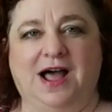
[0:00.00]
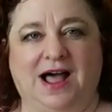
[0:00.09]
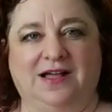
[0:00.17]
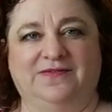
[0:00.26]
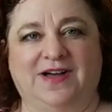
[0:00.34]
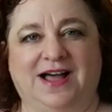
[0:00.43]

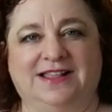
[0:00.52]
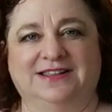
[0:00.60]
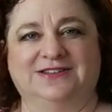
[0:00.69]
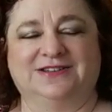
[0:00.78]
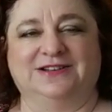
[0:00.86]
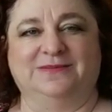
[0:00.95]
halva that's
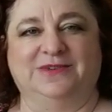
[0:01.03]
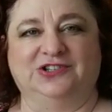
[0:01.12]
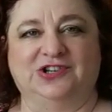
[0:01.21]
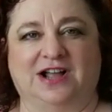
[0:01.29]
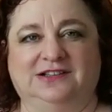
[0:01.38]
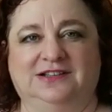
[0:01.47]
going to be
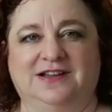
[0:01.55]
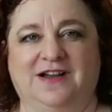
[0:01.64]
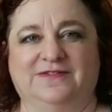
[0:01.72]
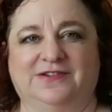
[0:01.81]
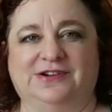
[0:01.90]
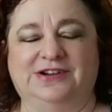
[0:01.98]
chocolate
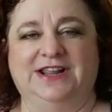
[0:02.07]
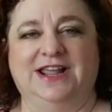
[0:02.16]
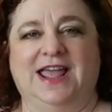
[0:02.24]
covered,